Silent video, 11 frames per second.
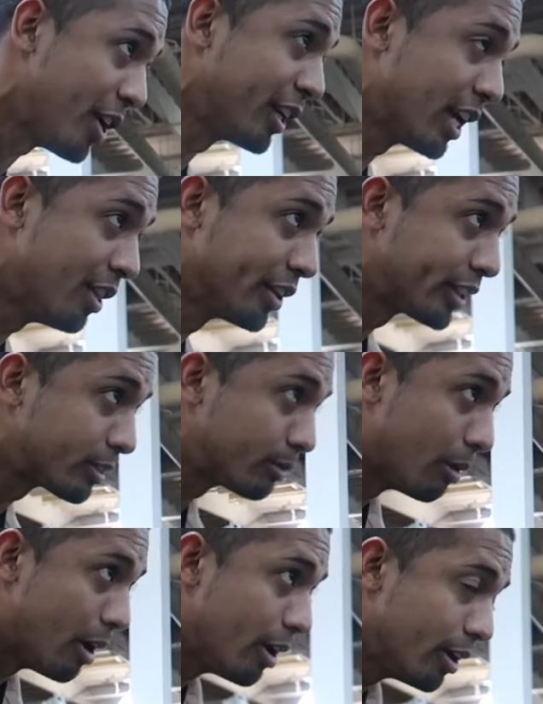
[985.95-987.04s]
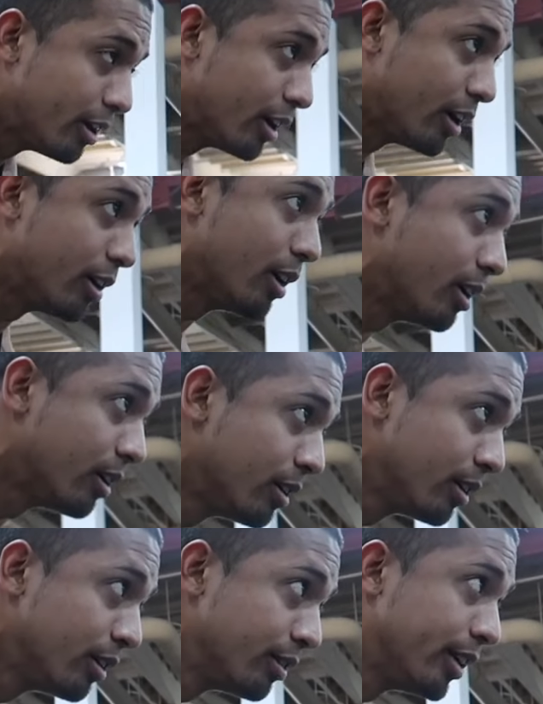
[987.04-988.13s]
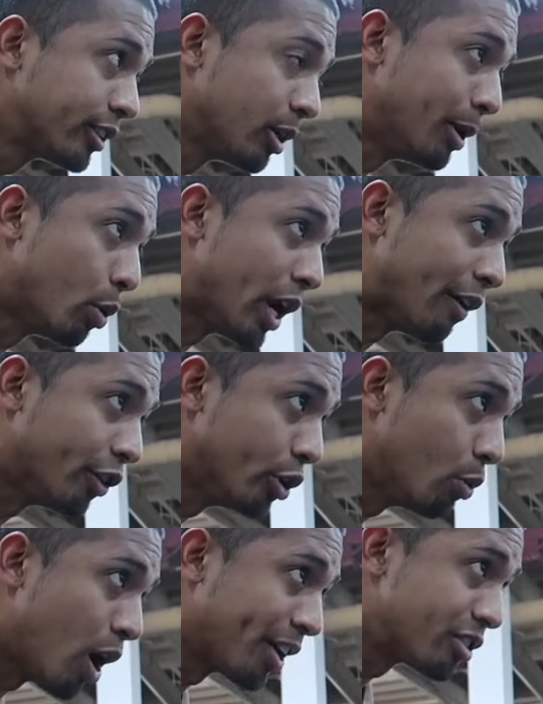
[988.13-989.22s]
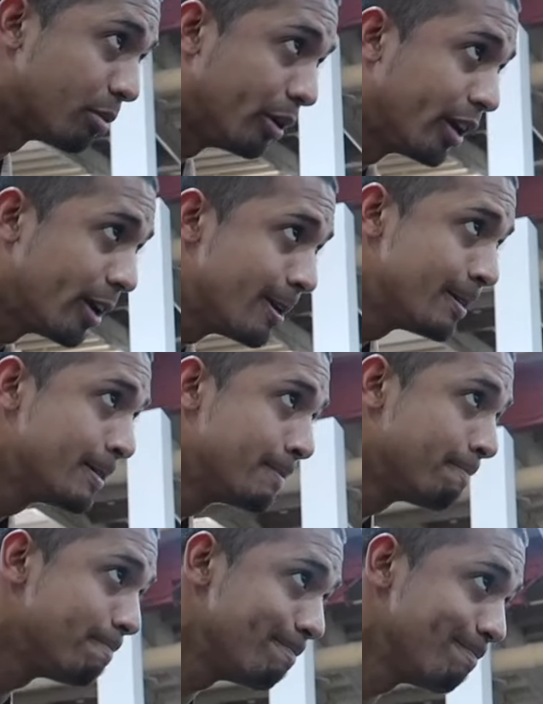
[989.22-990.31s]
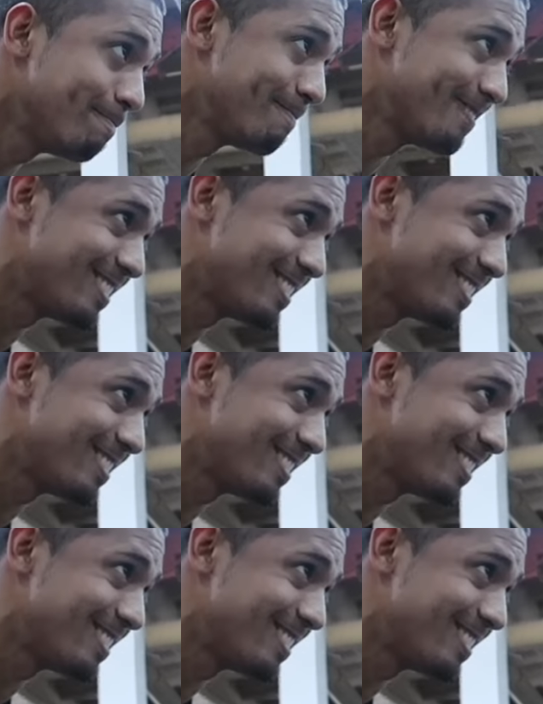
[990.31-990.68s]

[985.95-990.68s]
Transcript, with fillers: then again, this could be whatever you want it to be.